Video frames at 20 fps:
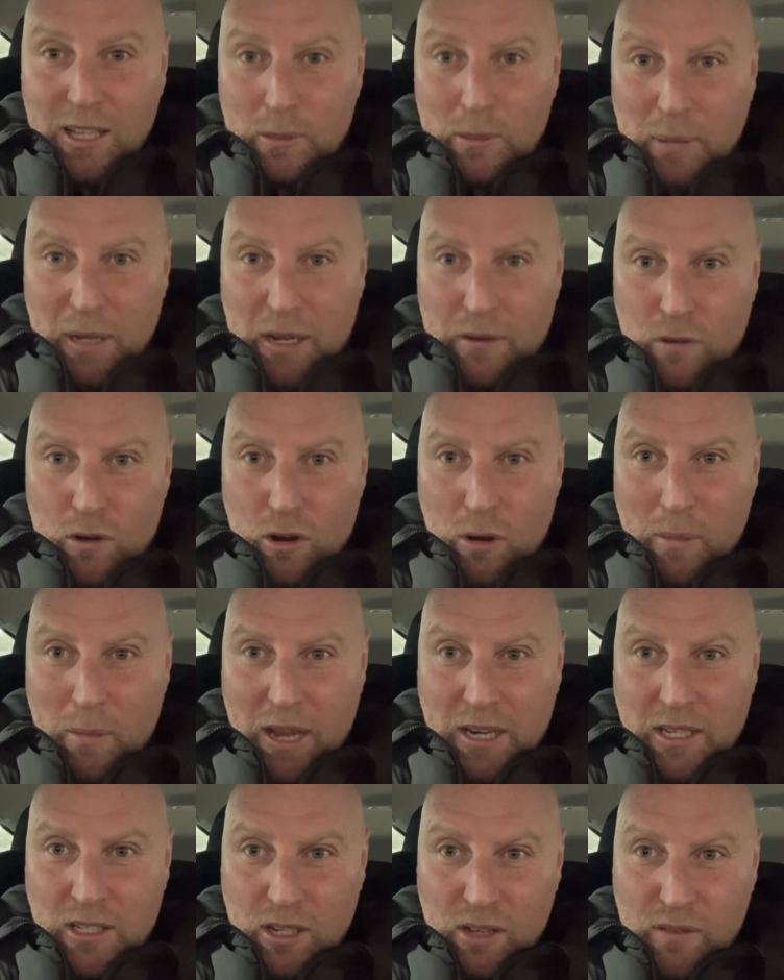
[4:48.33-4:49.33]
bit of a
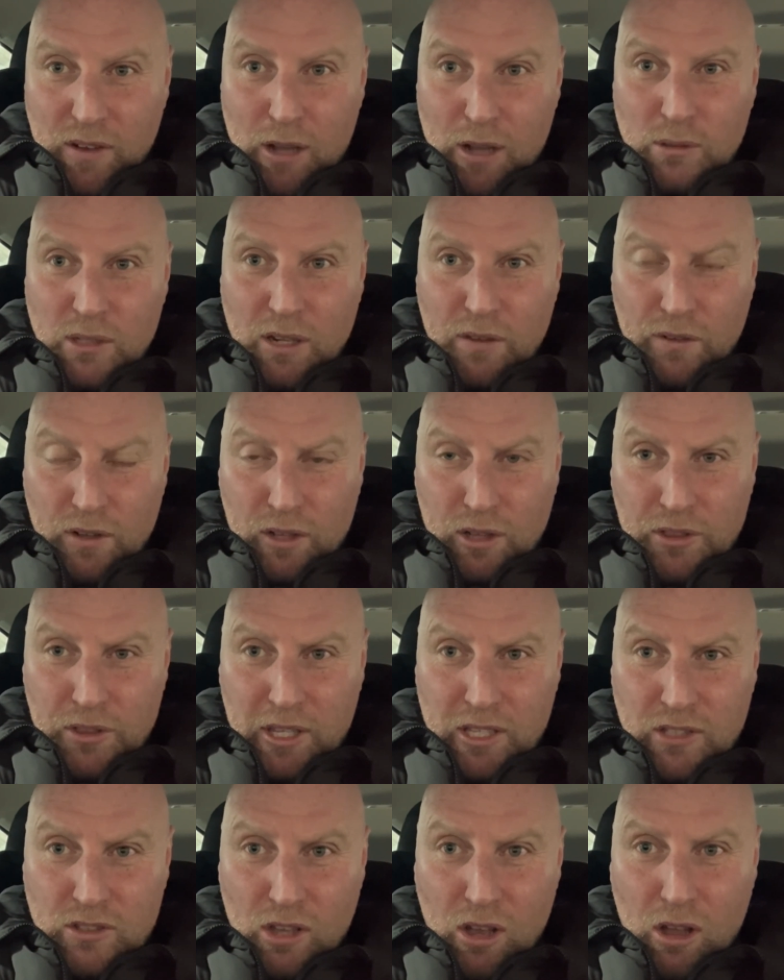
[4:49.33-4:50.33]
reminder of how difficult
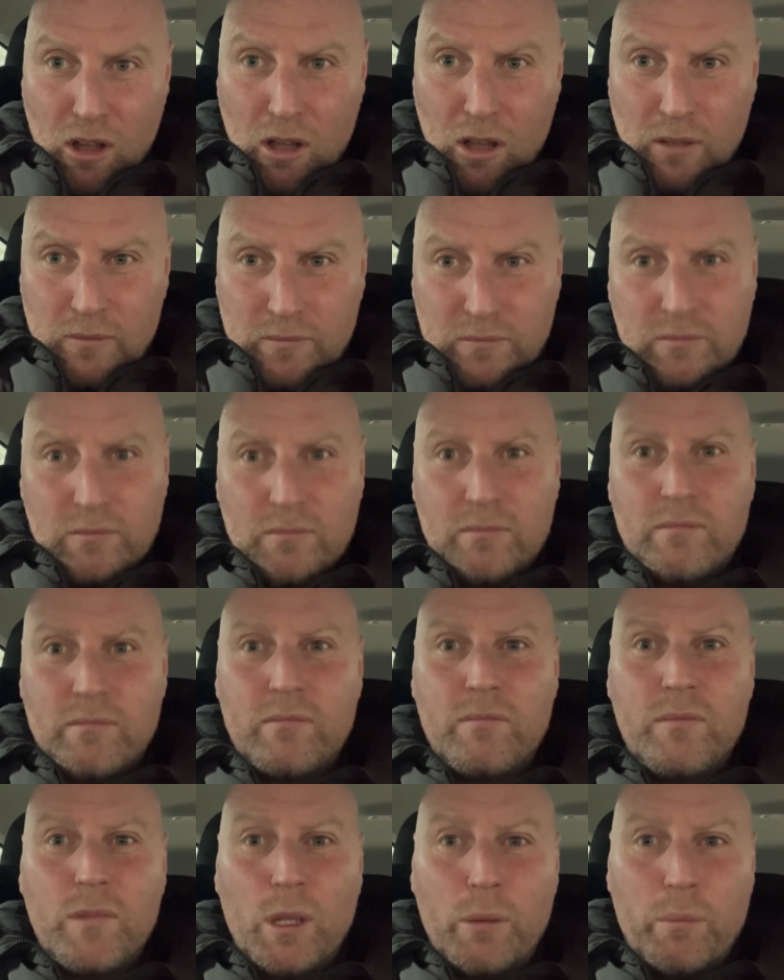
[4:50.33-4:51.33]
things are,
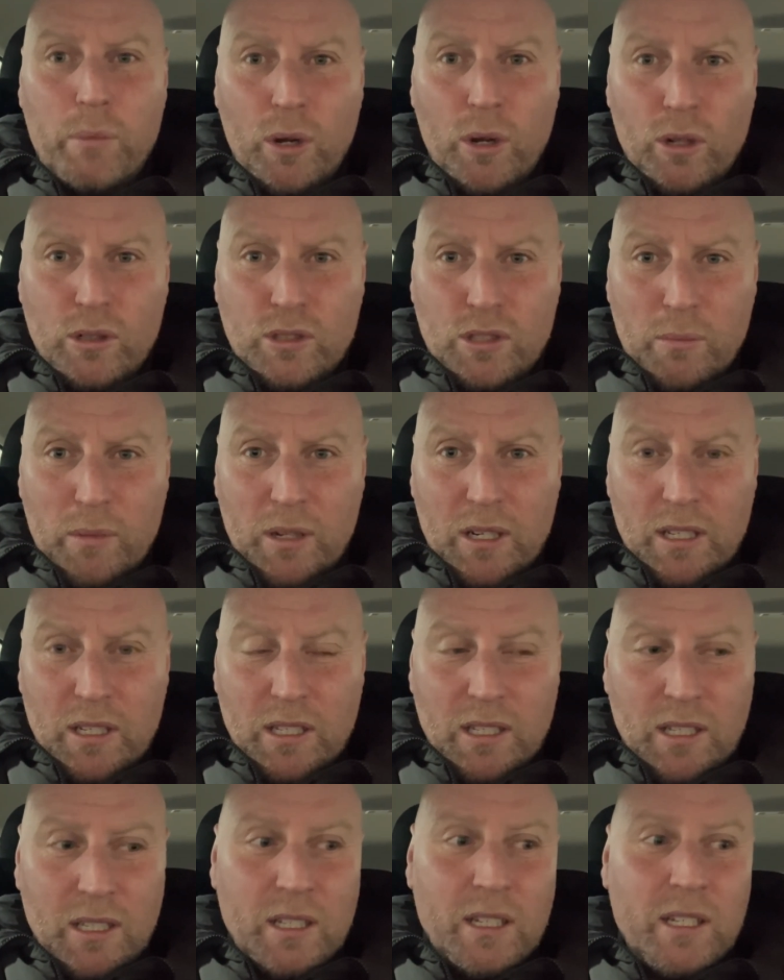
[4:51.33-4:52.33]
but ultimately
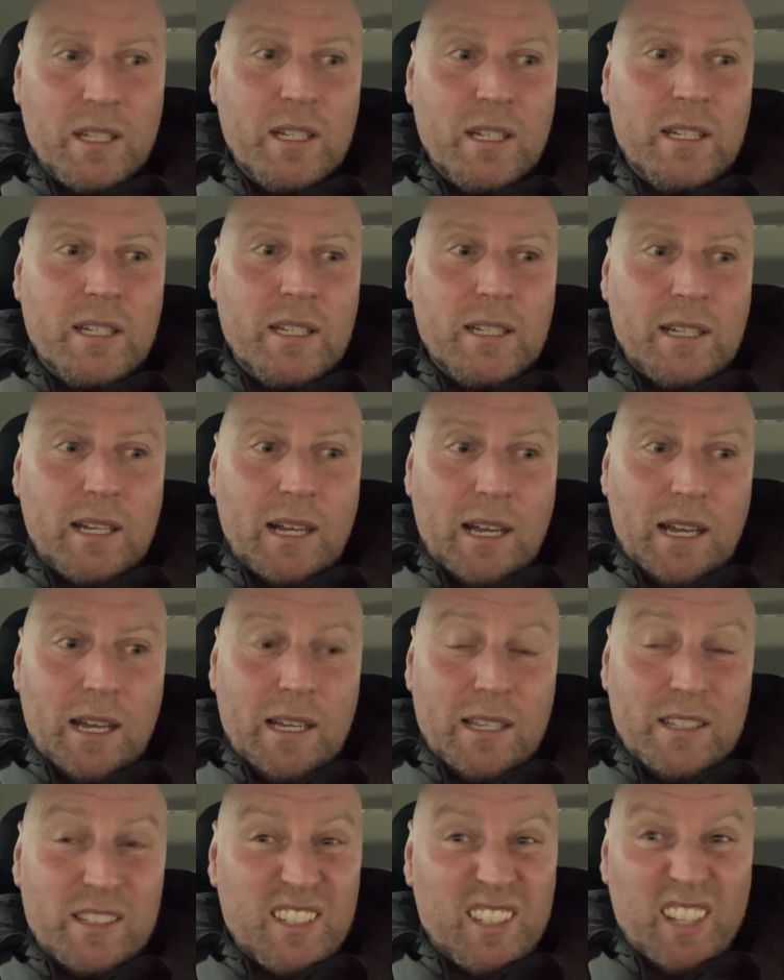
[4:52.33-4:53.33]

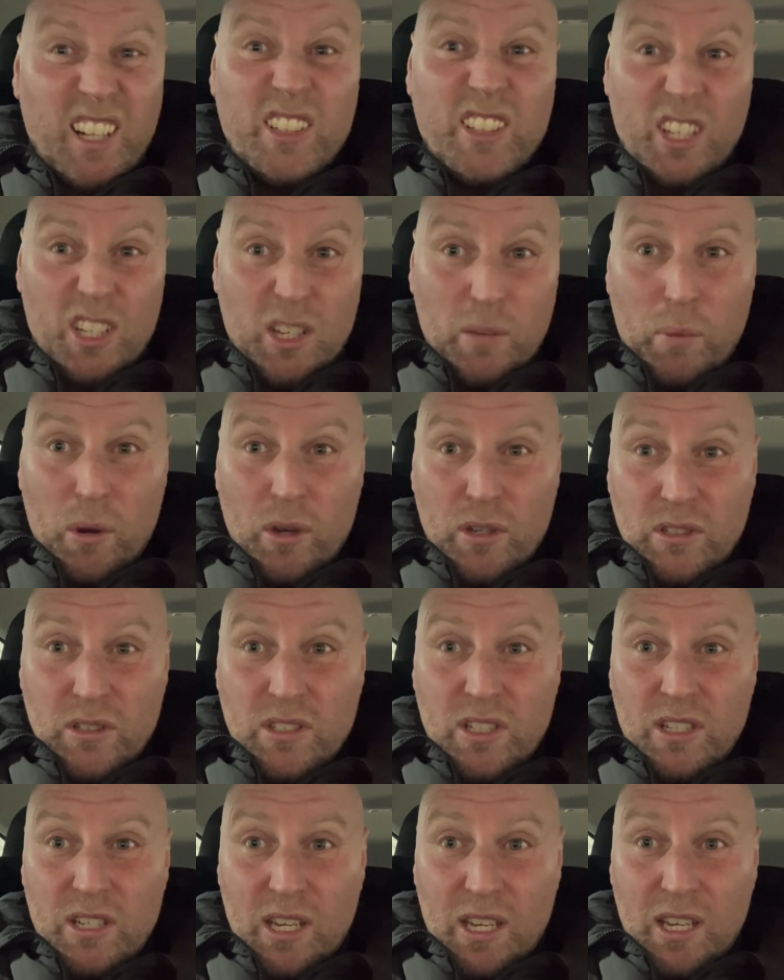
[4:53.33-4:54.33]
still disappointing
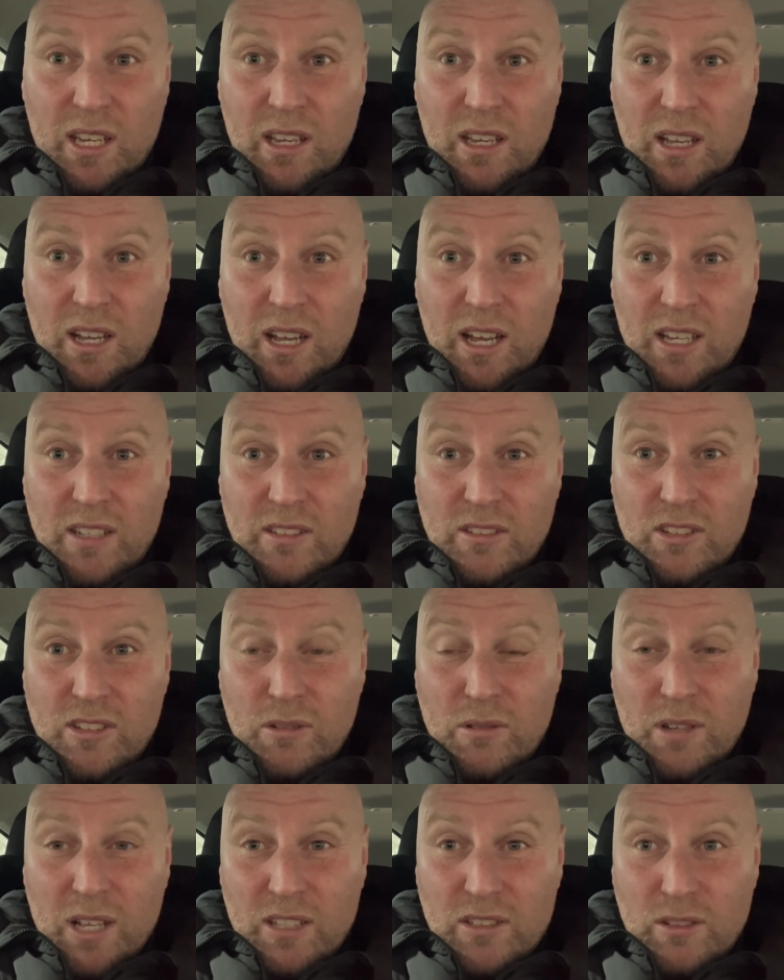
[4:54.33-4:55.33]
today, and
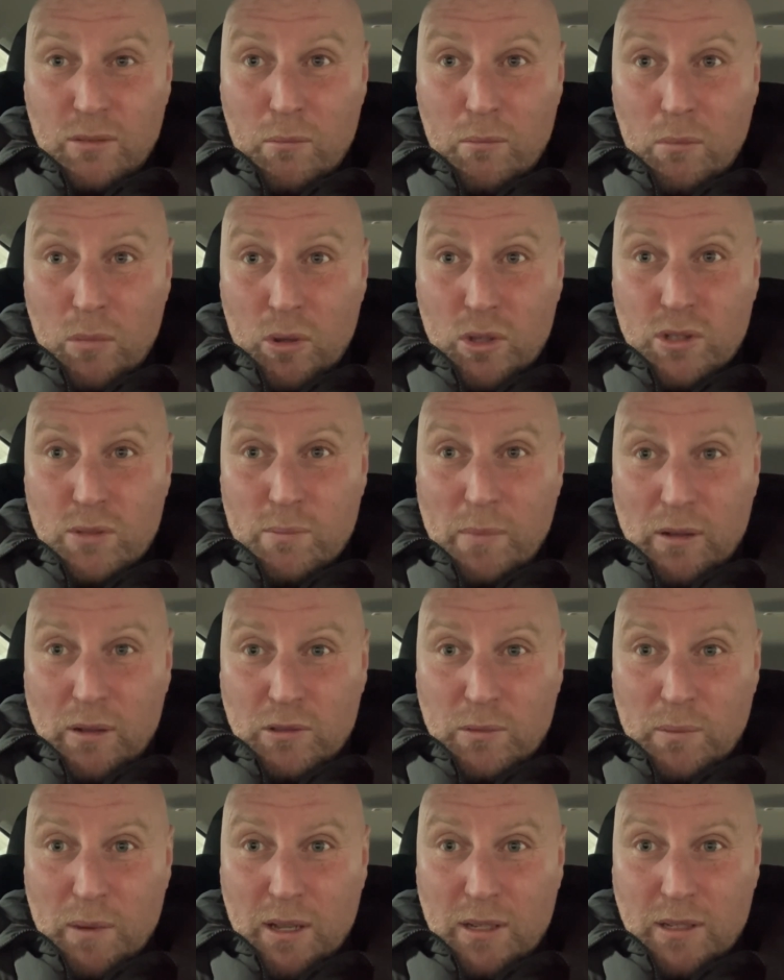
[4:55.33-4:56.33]
Newcastle must bounce
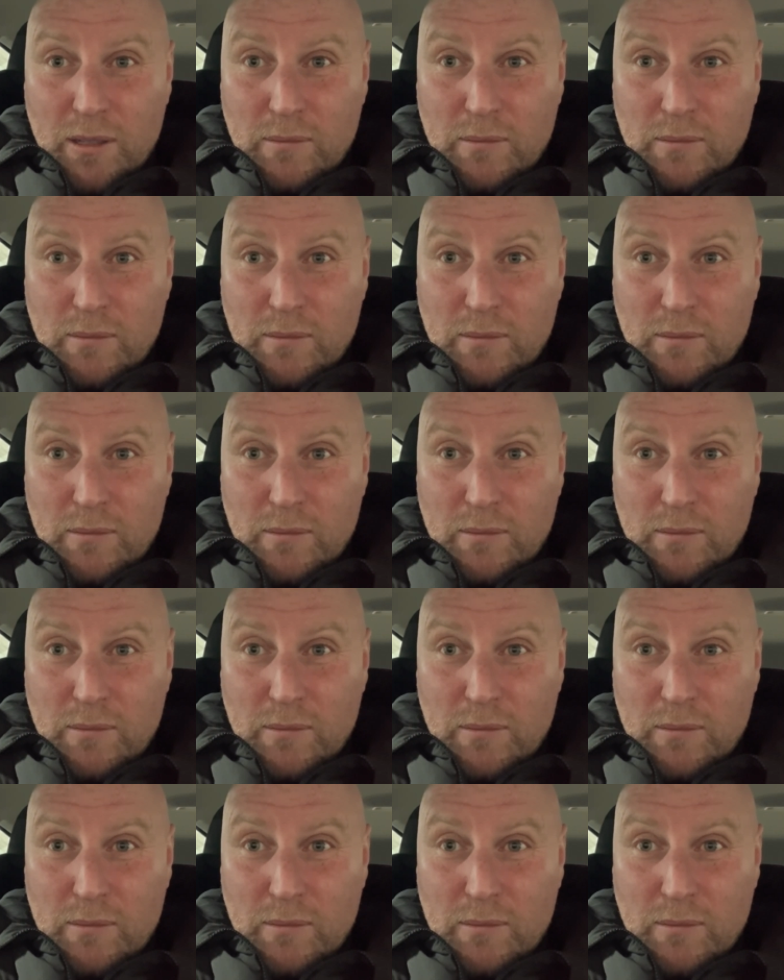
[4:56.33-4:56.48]
back.